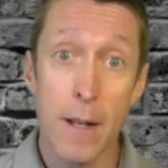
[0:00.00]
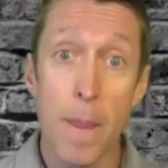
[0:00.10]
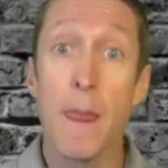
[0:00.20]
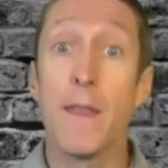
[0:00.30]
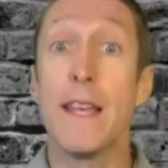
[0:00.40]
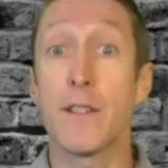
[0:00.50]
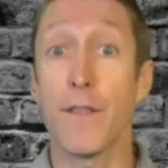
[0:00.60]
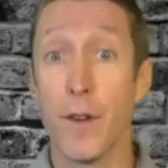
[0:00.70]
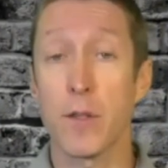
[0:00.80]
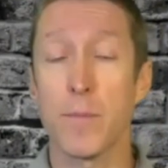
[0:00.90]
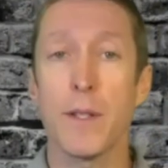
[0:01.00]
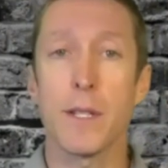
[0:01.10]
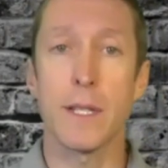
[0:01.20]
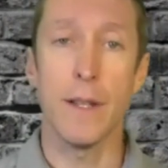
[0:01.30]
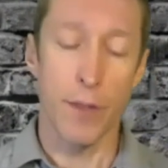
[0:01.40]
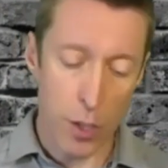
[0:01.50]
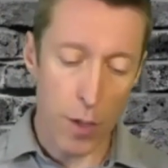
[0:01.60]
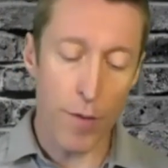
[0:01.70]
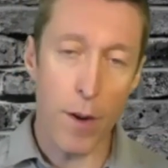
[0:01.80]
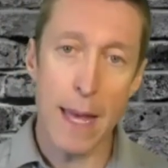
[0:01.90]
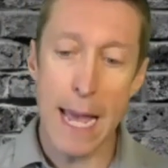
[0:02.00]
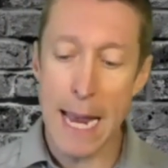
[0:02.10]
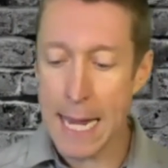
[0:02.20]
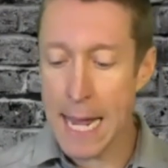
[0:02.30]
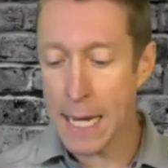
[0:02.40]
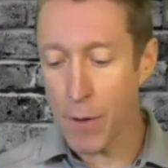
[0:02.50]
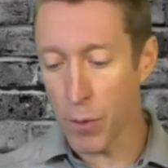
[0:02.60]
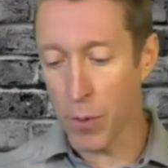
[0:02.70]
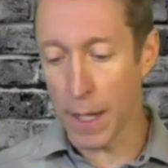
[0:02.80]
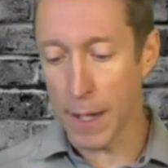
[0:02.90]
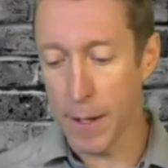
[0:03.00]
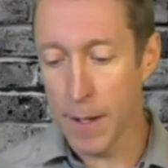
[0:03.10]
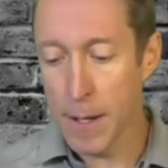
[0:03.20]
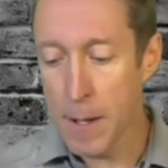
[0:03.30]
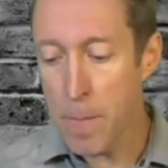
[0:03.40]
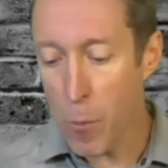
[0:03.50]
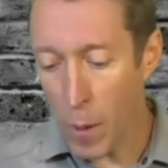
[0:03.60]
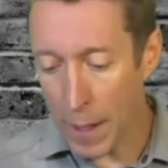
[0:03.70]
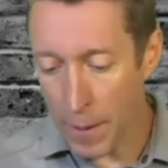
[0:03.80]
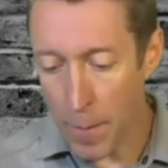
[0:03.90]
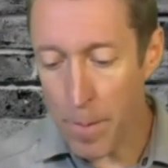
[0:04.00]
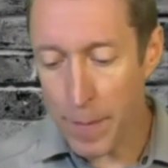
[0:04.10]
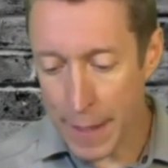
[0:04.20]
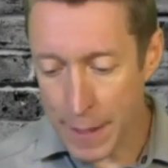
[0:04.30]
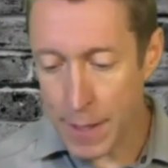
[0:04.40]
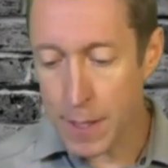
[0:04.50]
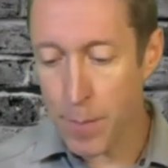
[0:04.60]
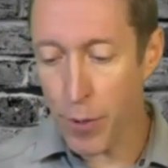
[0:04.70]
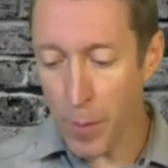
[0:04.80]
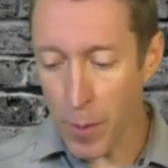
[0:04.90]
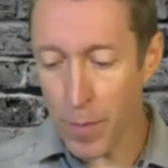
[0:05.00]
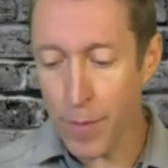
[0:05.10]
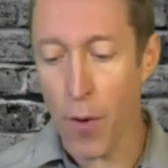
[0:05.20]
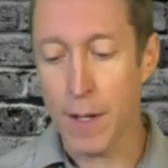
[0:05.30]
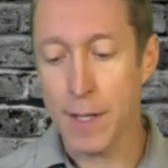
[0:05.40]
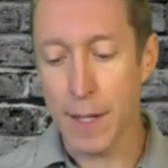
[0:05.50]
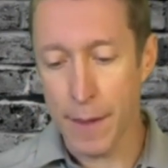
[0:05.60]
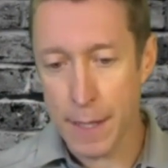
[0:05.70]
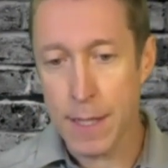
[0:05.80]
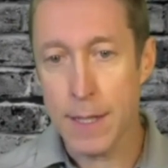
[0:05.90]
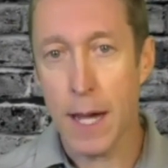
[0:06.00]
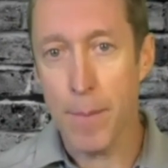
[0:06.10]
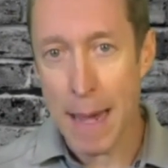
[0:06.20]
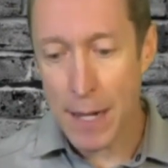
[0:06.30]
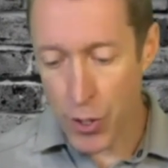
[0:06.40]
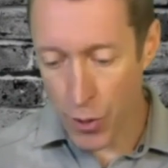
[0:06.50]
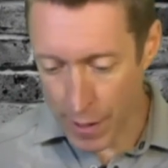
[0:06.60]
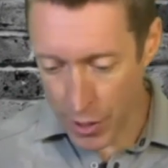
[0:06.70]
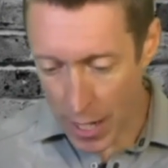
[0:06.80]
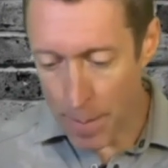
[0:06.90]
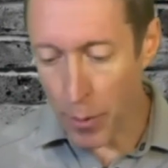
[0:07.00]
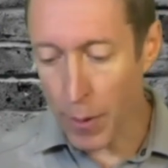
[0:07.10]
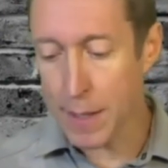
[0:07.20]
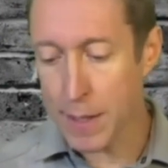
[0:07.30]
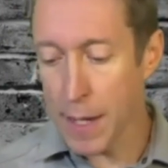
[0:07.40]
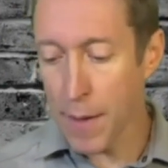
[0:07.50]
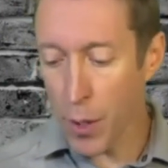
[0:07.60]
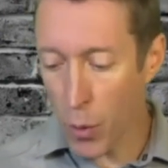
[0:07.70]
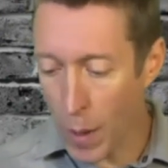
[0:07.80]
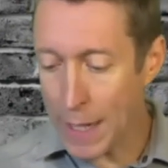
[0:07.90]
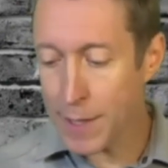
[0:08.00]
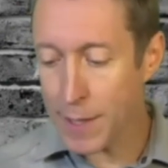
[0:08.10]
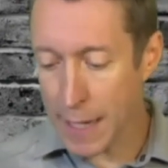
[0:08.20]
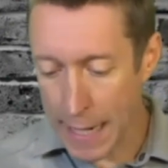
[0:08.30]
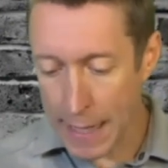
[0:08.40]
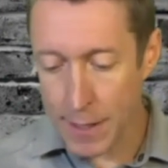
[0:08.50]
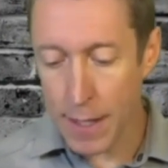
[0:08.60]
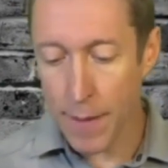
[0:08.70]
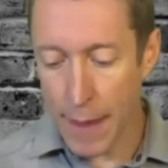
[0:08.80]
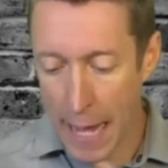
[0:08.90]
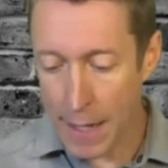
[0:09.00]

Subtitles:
there's a false positive. So you throw that any rule in. Well, this is a problem for us. And this is our mantra at Checkpoint, that we state that